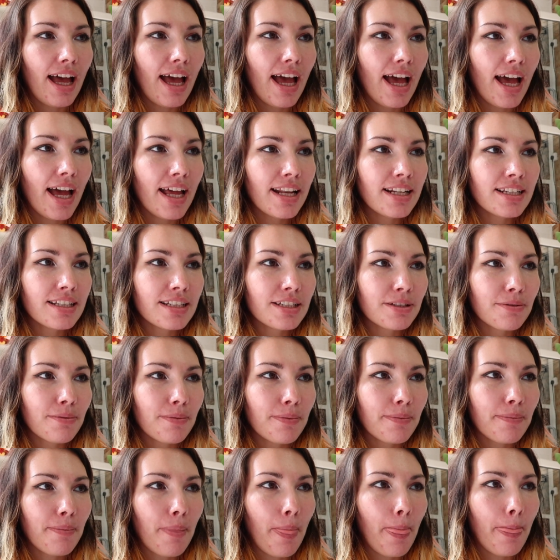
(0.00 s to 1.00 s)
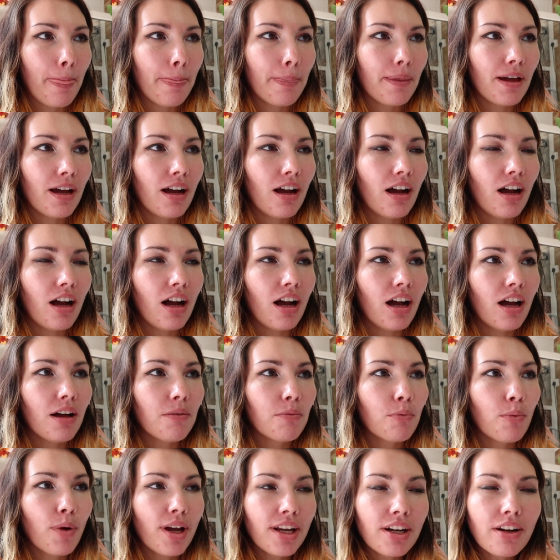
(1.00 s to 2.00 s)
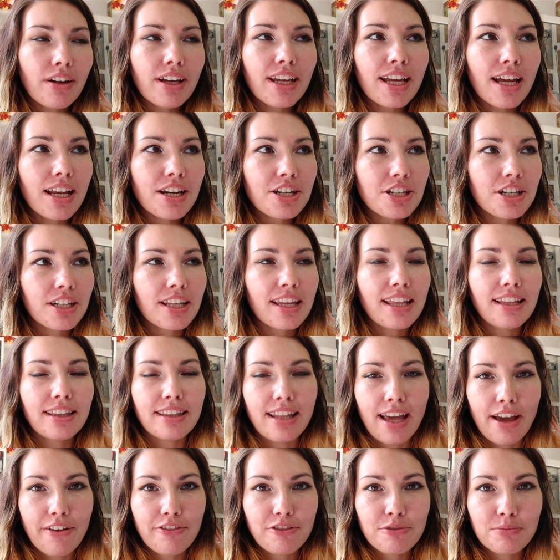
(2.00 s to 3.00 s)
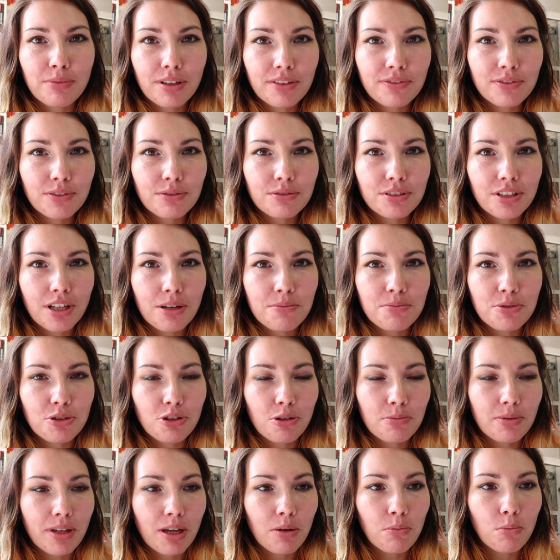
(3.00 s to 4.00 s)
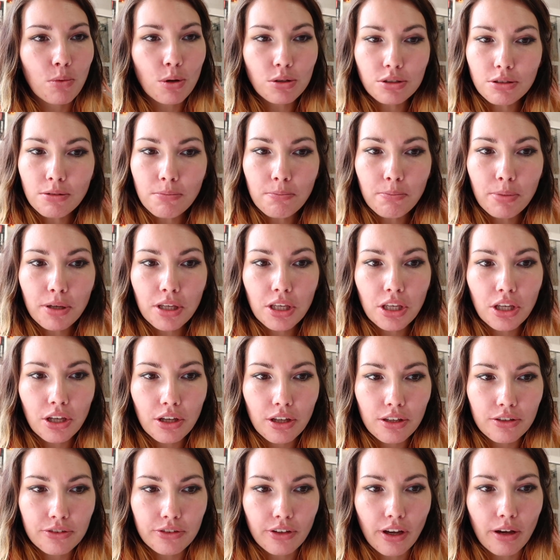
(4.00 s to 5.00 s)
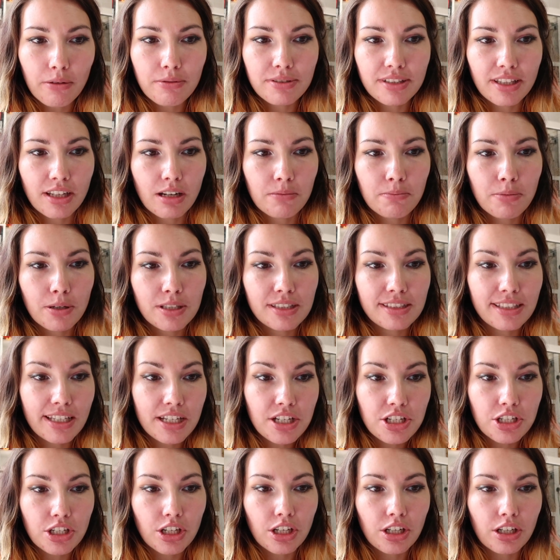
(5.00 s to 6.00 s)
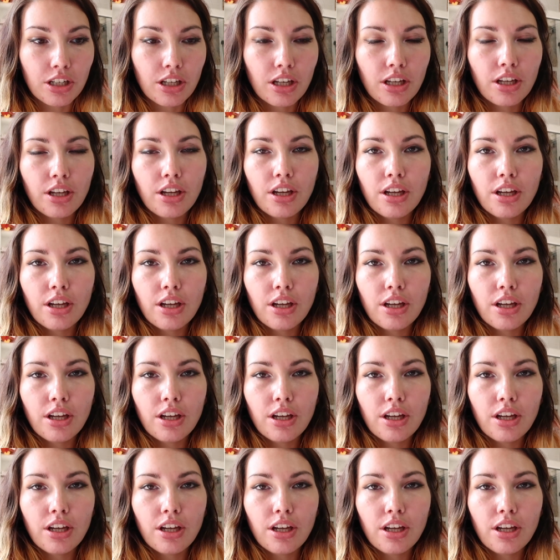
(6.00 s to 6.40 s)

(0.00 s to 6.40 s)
And when I actually left my full-time job, it wasn't because I was in a position